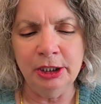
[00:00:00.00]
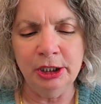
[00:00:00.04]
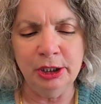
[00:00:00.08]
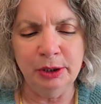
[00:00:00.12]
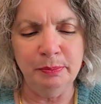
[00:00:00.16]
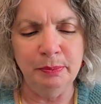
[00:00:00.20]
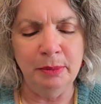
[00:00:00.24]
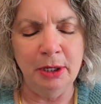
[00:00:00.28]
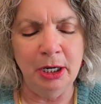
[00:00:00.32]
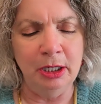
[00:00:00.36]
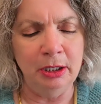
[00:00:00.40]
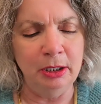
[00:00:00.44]

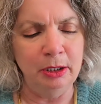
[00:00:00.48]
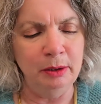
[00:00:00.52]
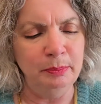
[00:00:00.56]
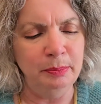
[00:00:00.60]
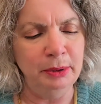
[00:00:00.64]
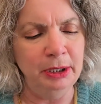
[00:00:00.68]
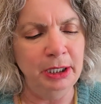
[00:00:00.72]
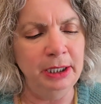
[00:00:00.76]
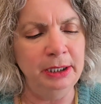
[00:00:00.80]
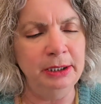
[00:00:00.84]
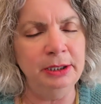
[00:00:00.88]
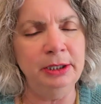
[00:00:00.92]
Smaller
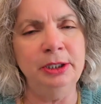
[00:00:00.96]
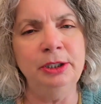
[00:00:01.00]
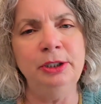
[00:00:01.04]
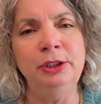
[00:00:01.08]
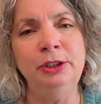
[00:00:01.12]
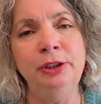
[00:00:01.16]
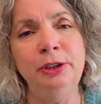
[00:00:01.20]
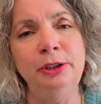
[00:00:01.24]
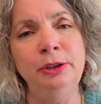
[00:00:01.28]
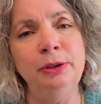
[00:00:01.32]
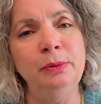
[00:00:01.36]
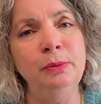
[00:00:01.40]
bites
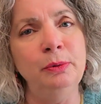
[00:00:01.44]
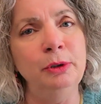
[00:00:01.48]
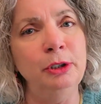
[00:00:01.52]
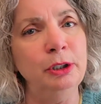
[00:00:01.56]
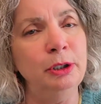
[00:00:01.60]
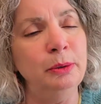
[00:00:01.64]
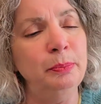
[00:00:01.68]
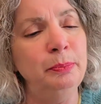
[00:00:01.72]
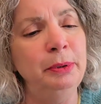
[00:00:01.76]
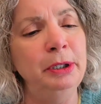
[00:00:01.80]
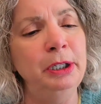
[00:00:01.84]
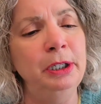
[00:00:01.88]
do
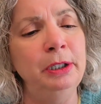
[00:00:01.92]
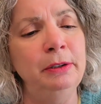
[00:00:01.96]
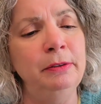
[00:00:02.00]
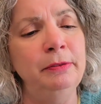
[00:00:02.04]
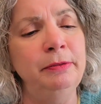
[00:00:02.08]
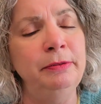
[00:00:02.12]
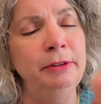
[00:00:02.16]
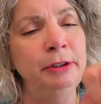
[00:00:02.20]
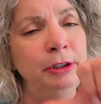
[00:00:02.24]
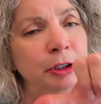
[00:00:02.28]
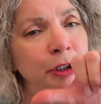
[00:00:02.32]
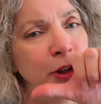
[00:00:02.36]
work
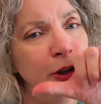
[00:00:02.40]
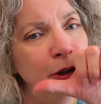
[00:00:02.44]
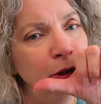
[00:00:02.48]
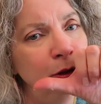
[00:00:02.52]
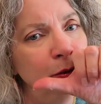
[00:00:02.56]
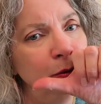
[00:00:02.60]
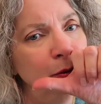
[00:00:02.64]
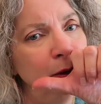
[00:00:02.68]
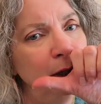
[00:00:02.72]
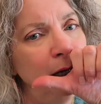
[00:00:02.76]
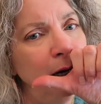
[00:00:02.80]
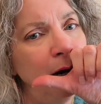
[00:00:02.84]
better for
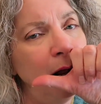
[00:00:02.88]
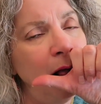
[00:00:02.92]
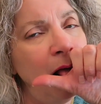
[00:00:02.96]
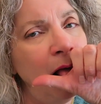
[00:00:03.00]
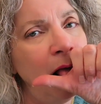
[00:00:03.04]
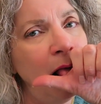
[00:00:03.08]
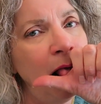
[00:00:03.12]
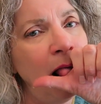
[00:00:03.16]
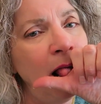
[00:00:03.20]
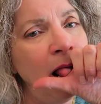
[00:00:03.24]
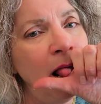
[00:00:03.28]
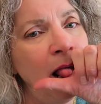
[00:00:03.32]
chewing.